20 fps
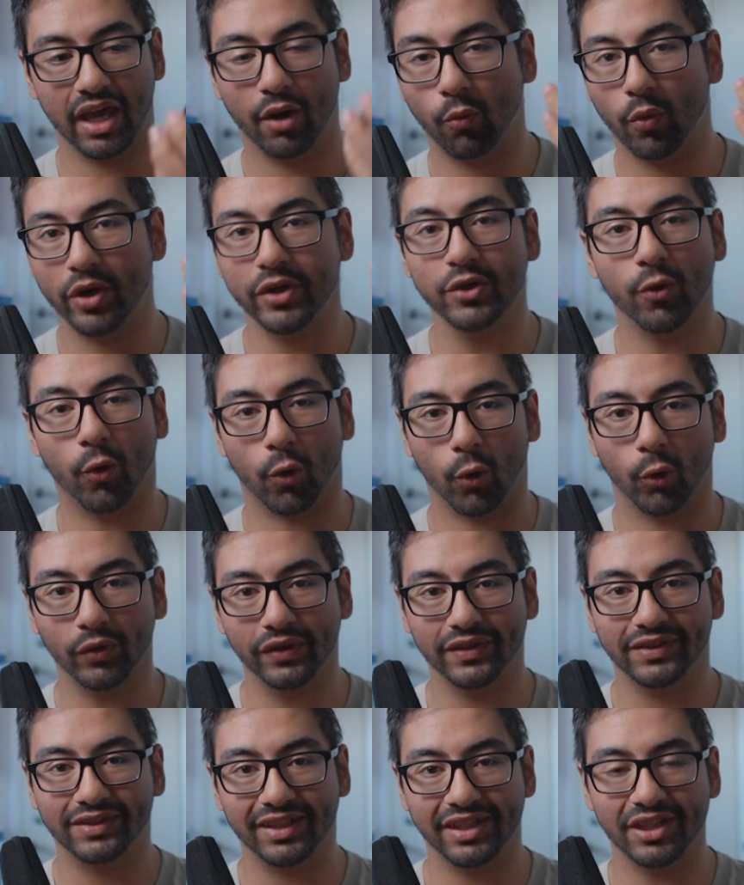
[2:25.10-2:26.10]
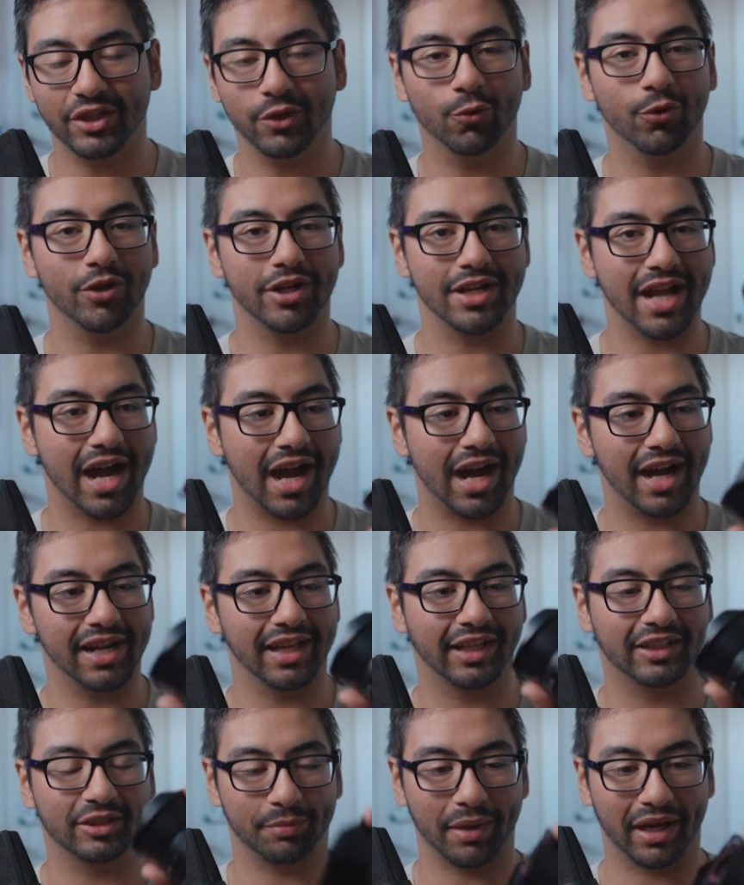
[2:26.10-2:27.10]
when you hold this thing, you would not
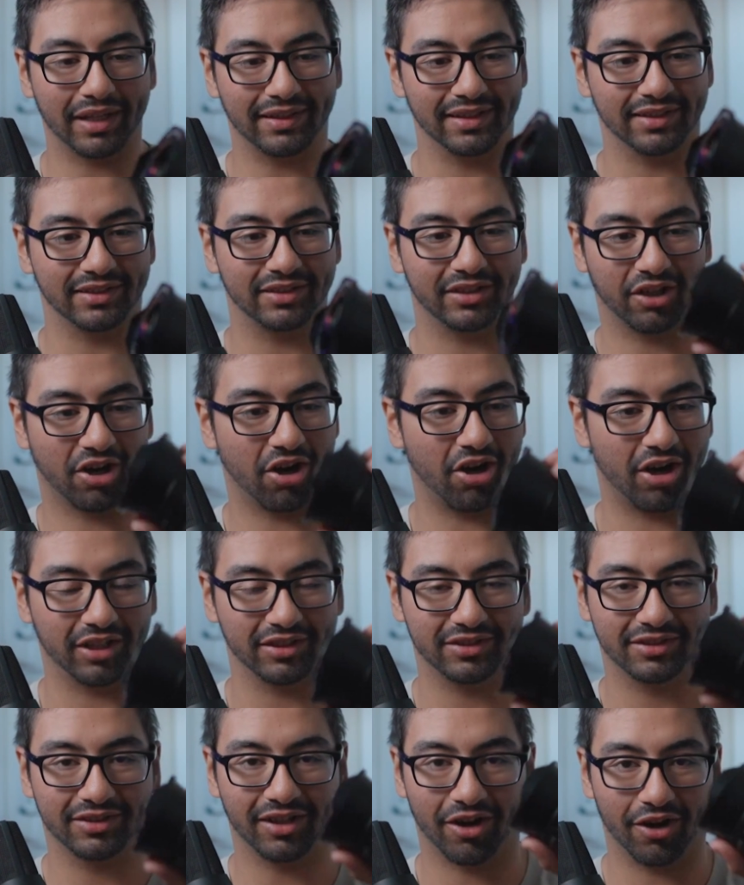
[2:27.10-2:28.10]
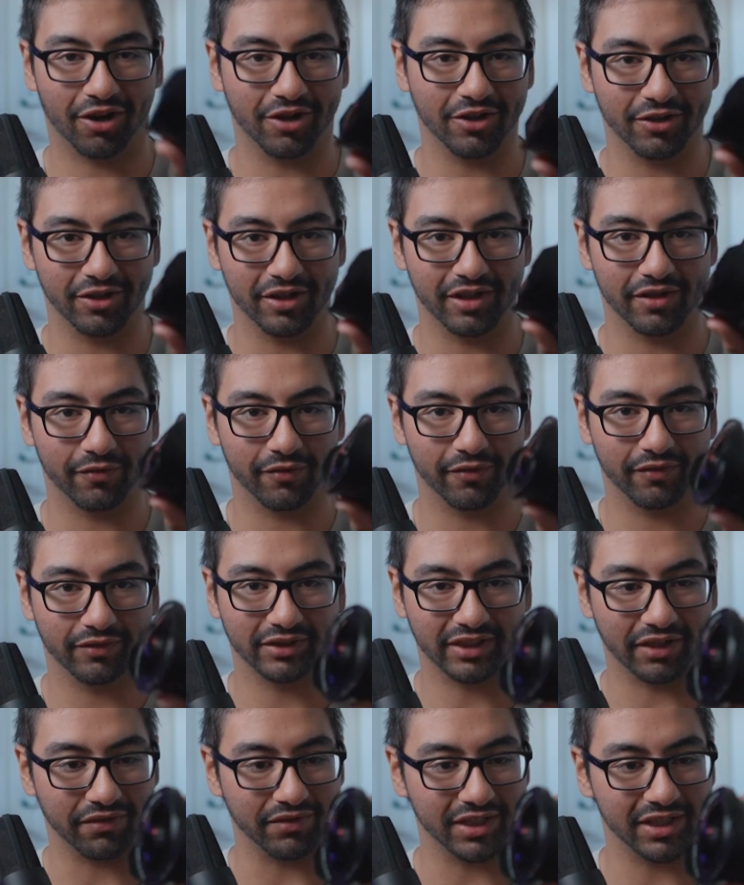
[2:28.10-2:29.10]
expect this to cost
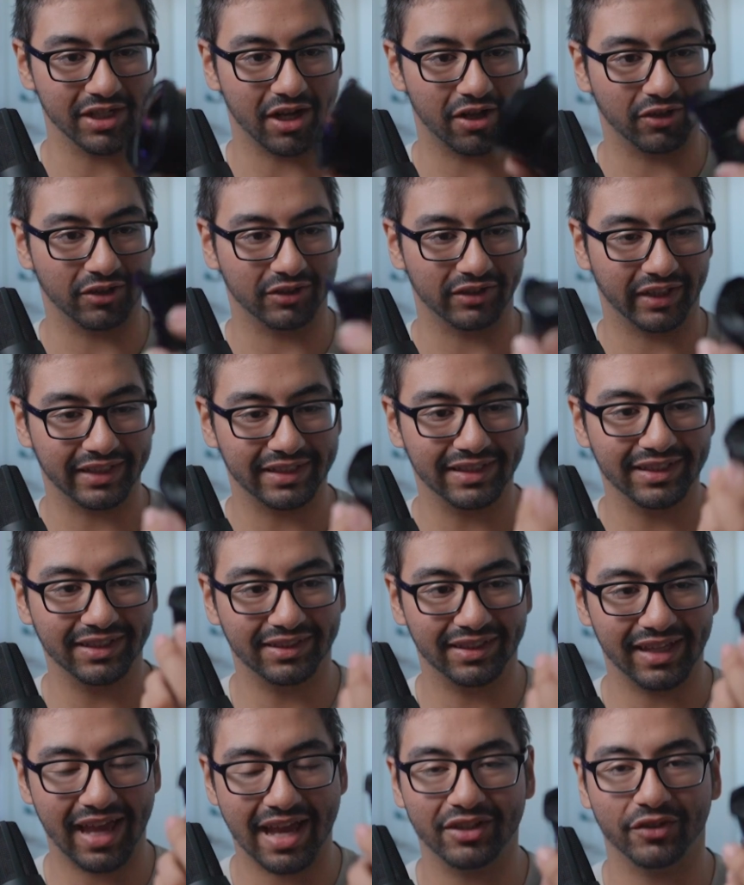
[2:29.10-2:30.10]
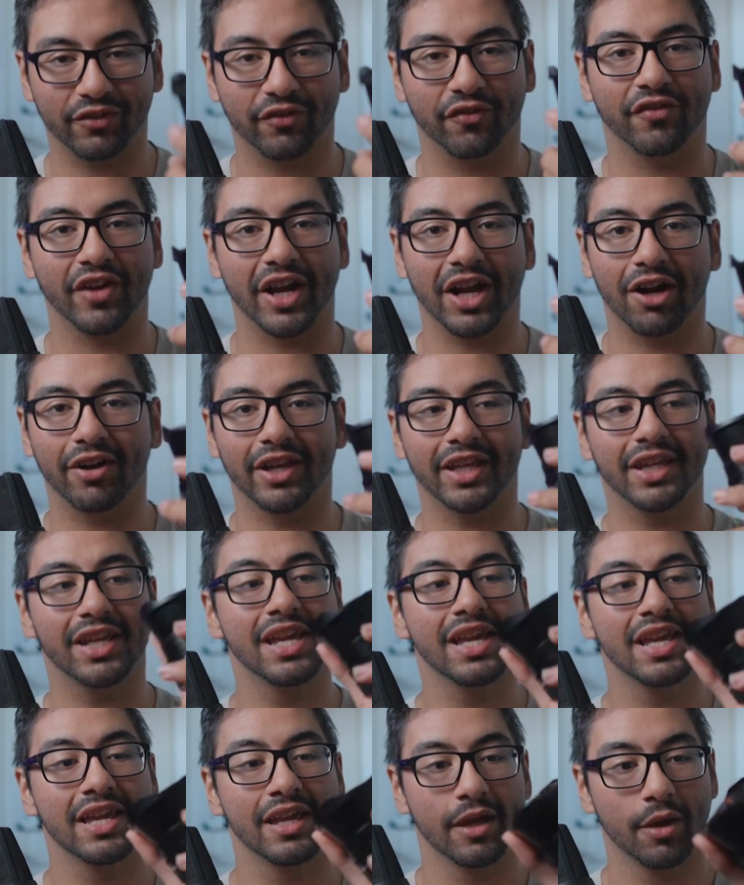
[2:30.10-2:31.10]
$170. Like, this has a very
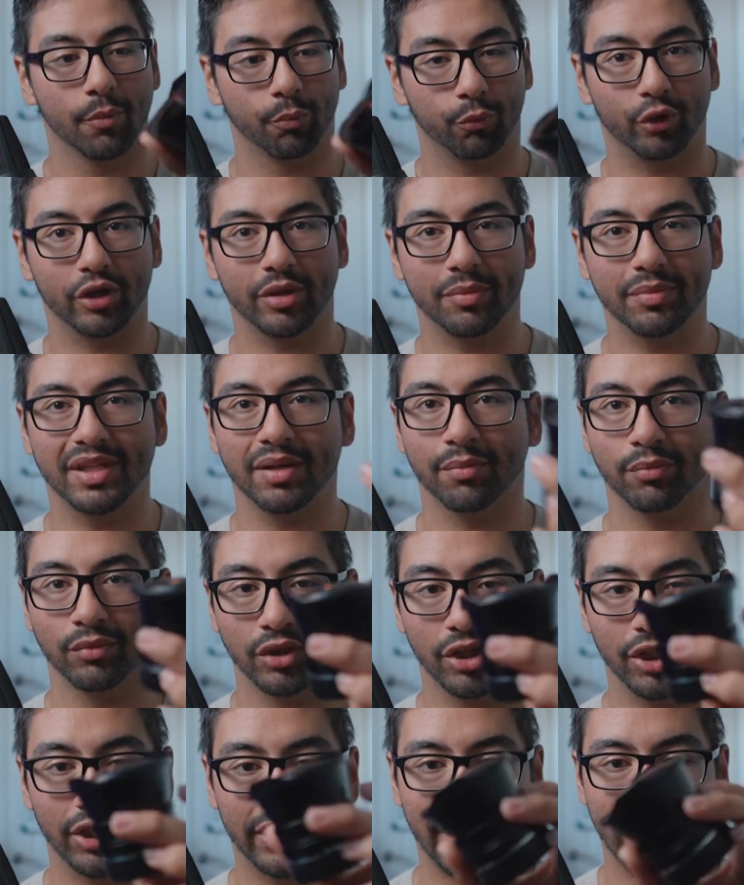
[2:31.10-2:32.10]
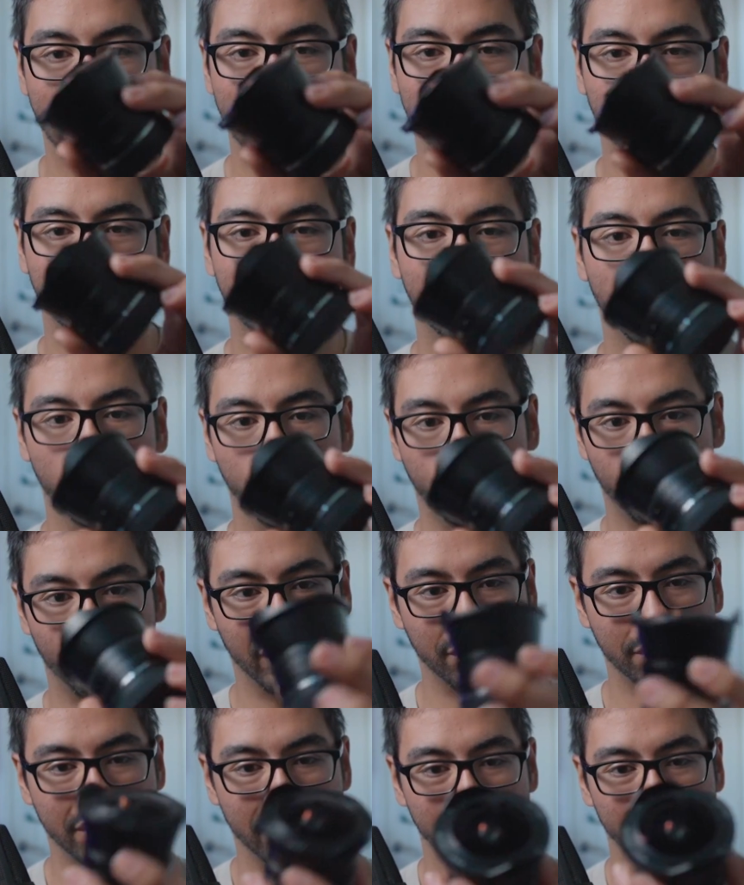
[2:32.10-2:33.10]
premium look, has a very
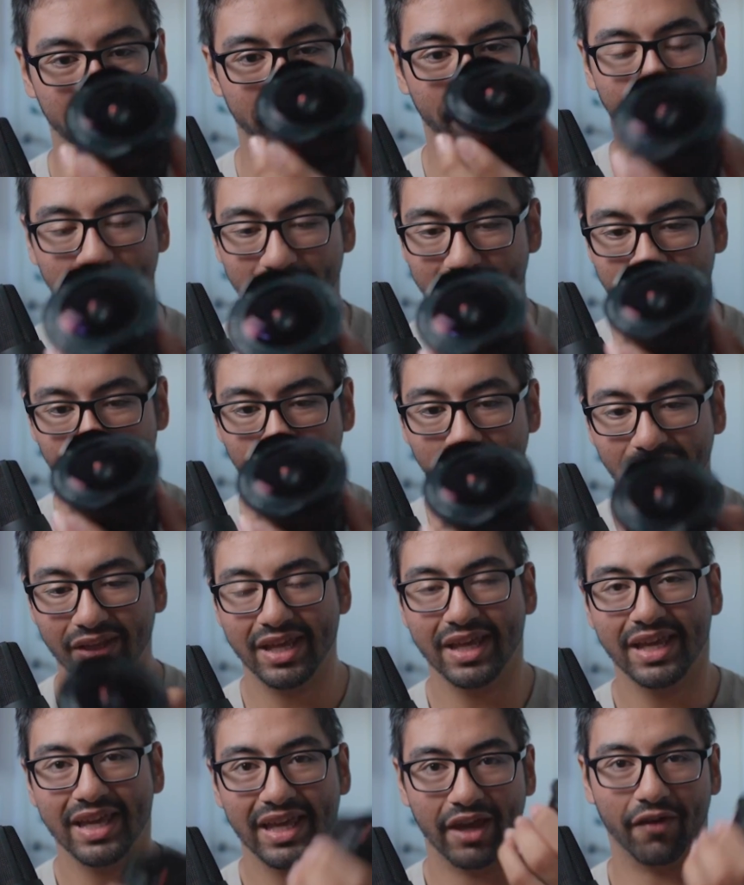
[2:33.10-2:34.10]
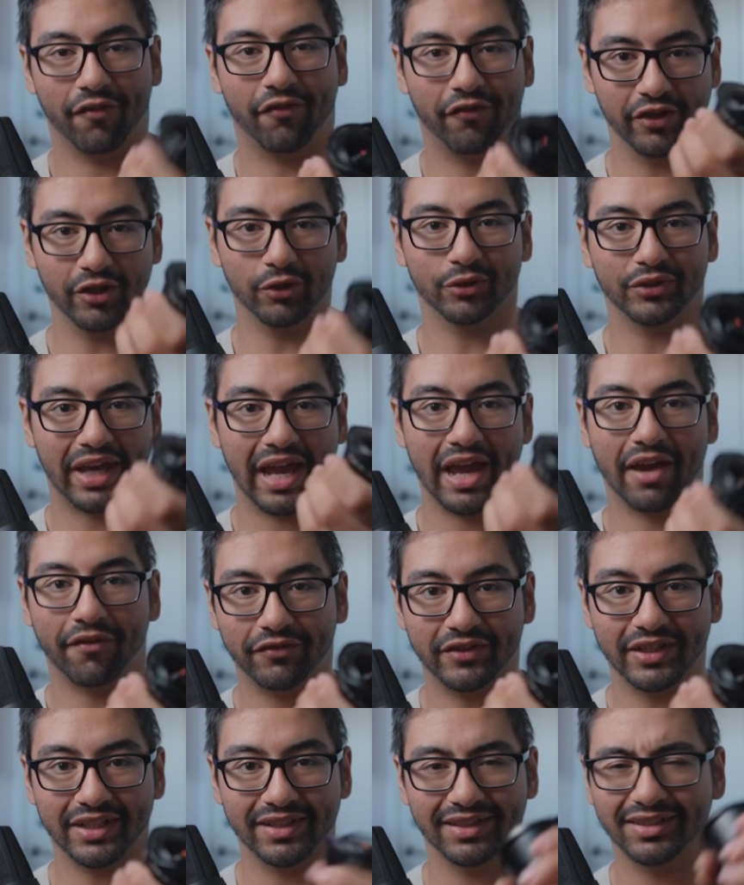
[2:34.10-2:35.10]
premium feel. It feels
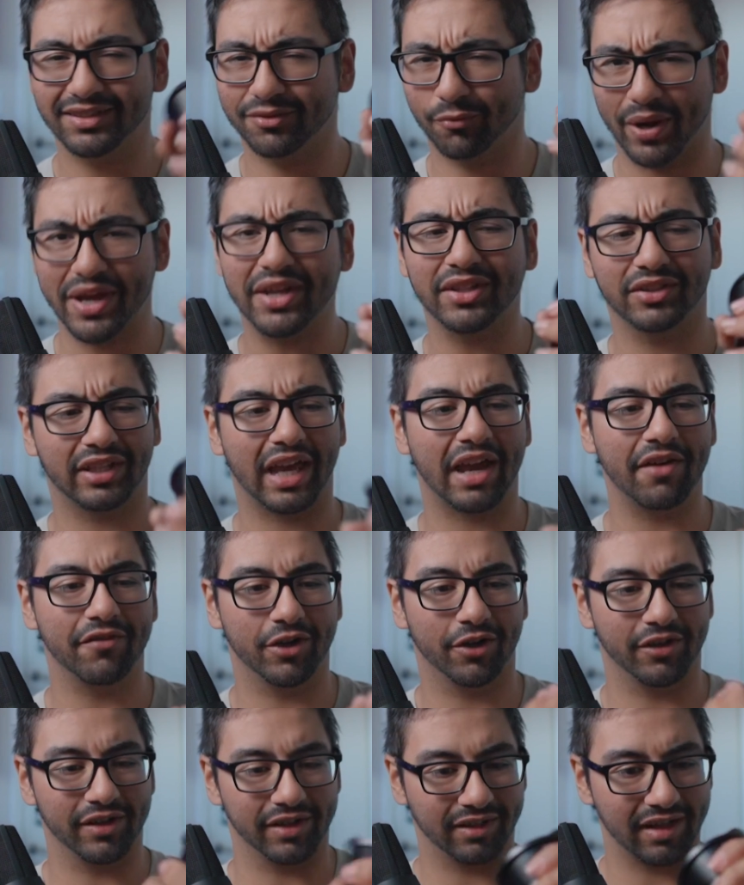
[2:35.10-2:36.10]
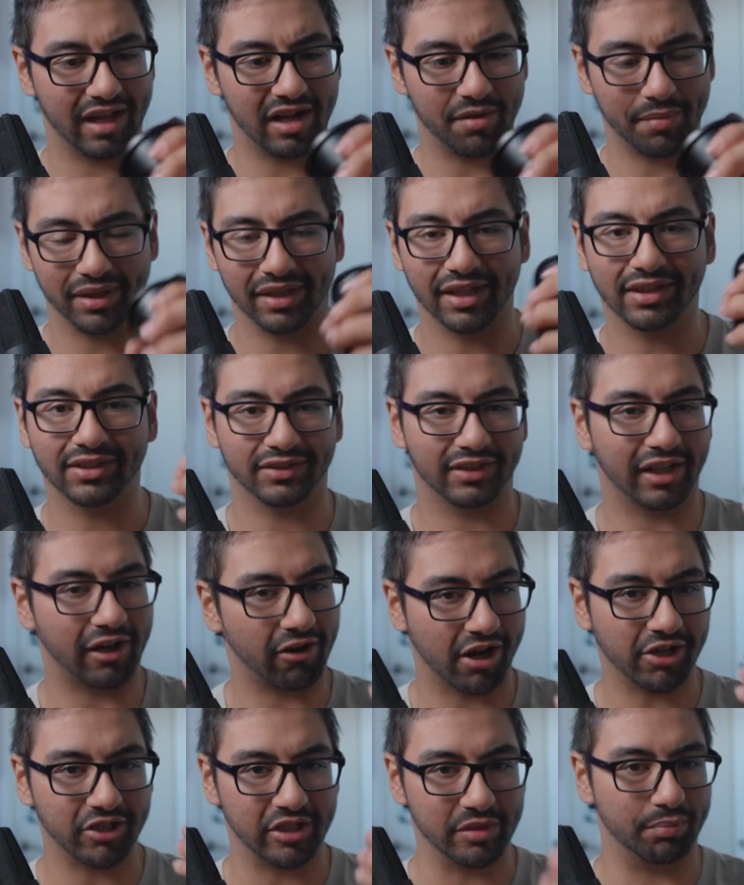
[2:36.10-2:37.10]
hefty. This weighs heavier than a lot of my lenses that
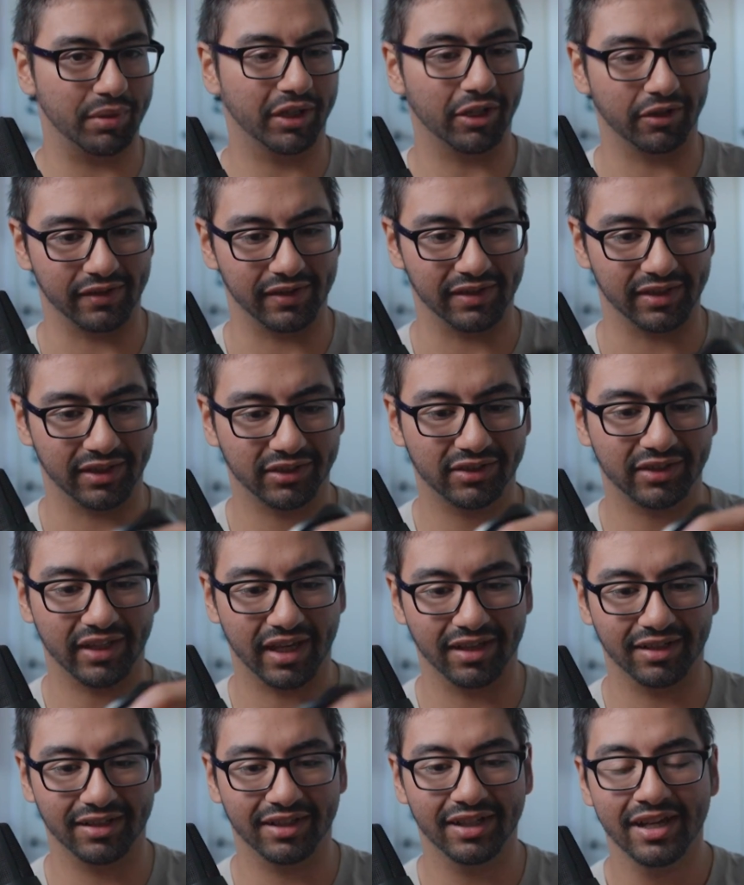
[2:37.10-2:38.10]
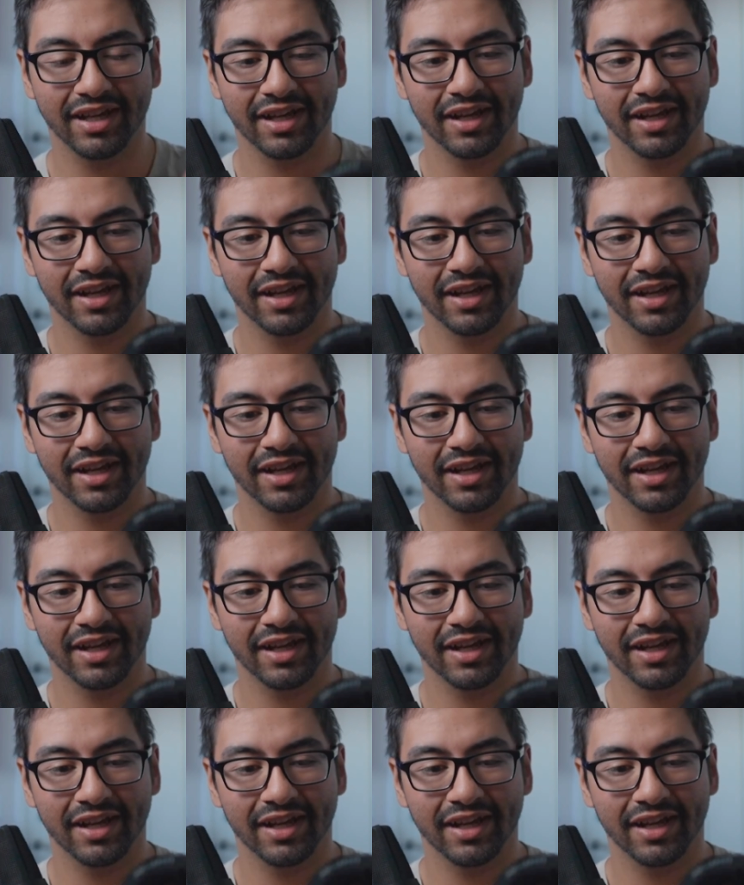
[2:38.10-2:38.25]
are actually bigger than this, and